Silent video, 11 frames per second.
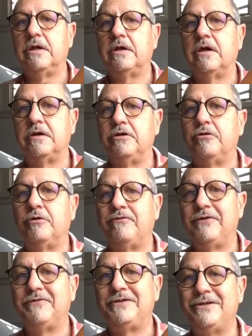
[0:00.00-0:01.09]
uh, you know, a
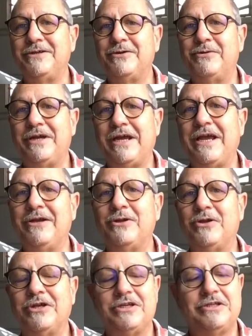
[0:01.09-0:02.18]
15 degree
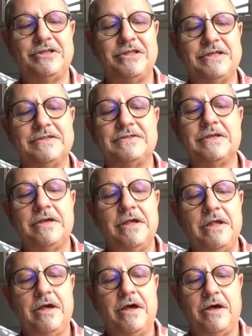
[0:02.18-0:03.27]
angle into this
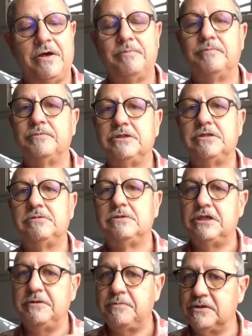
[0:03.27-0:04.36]
um, to
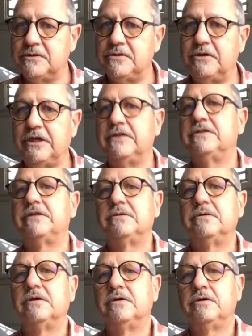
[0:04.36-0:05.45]
keep the strings
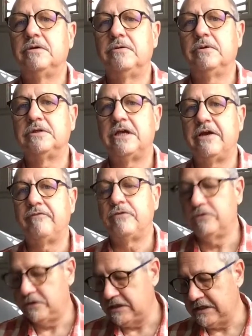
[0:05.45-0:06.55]
to have
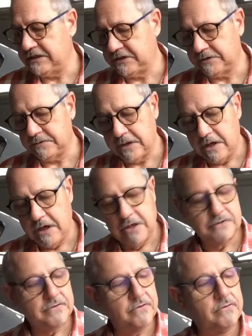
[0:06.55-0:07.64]
good tension.
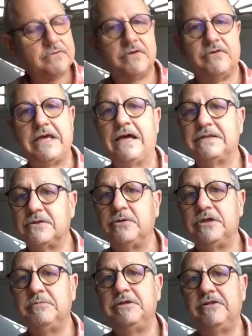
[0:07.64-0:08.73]
So so that's going to
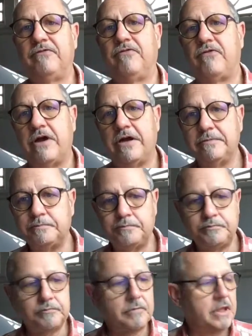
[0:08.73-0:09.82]
be the front.
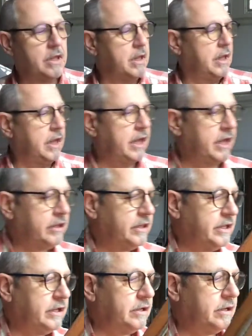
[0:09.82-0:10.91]
And
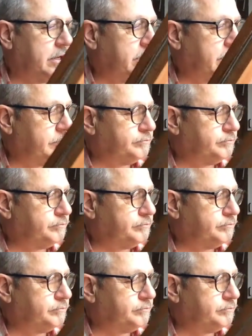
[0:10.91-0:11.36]
then um,